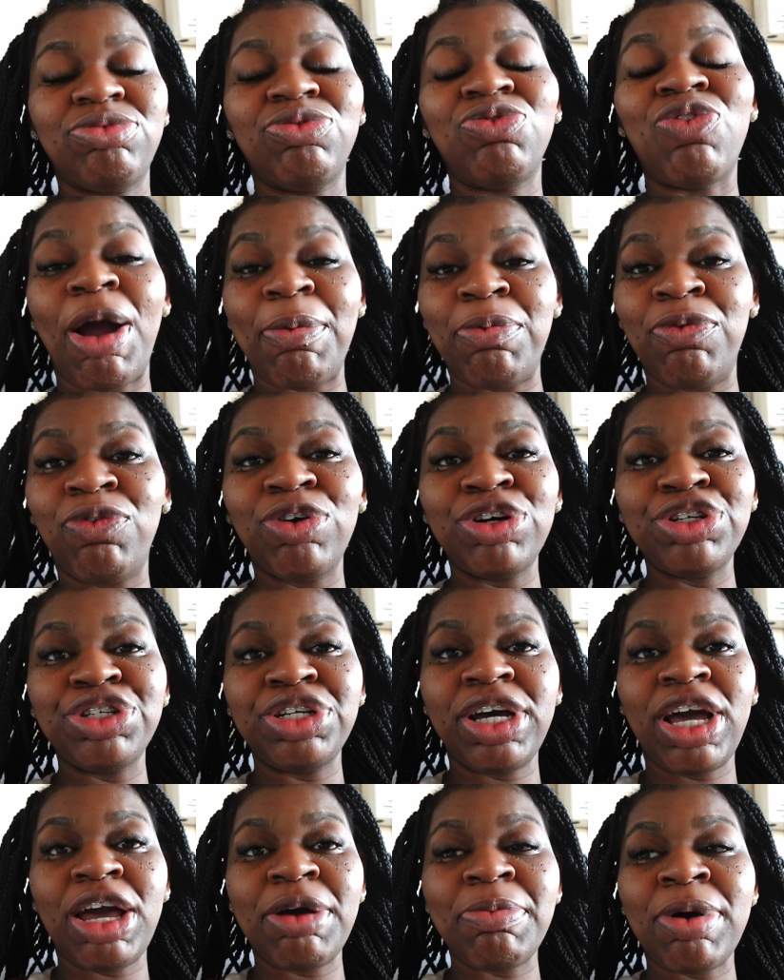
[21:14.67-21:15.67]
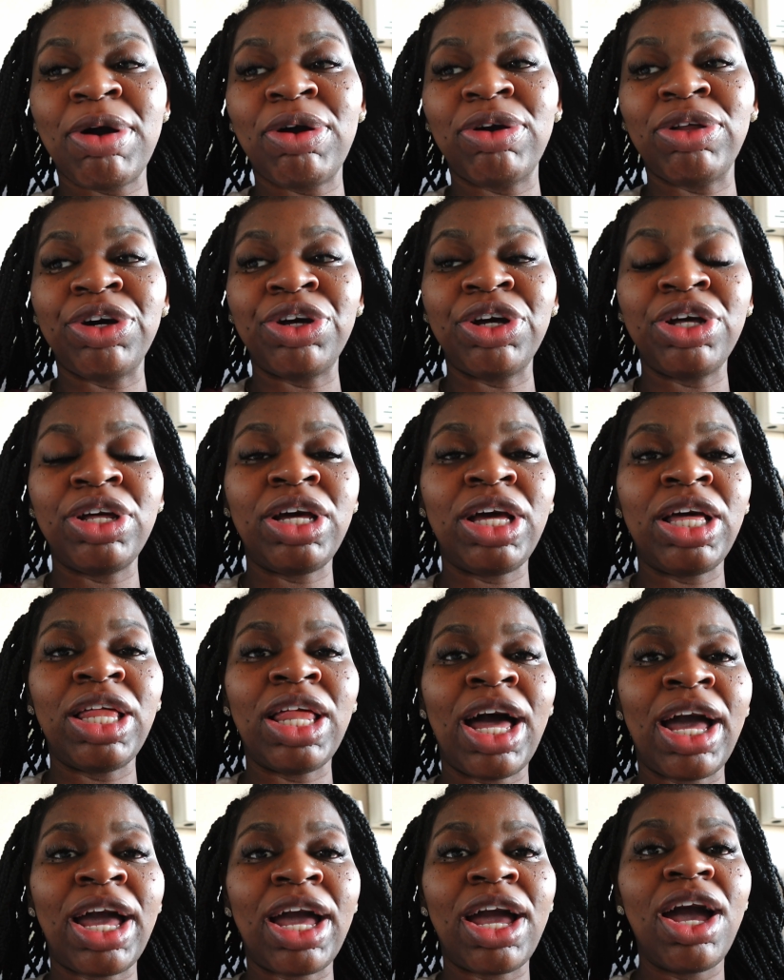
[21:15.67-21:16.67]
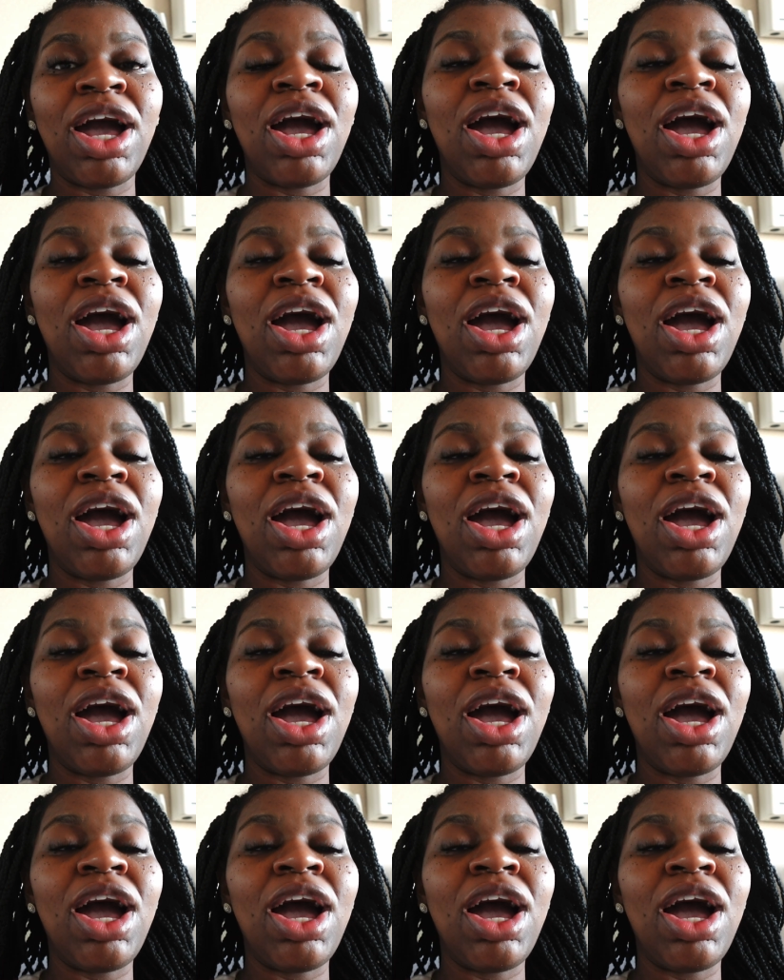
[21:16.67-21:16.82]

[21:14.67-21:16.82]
right before she came out. Literally, like,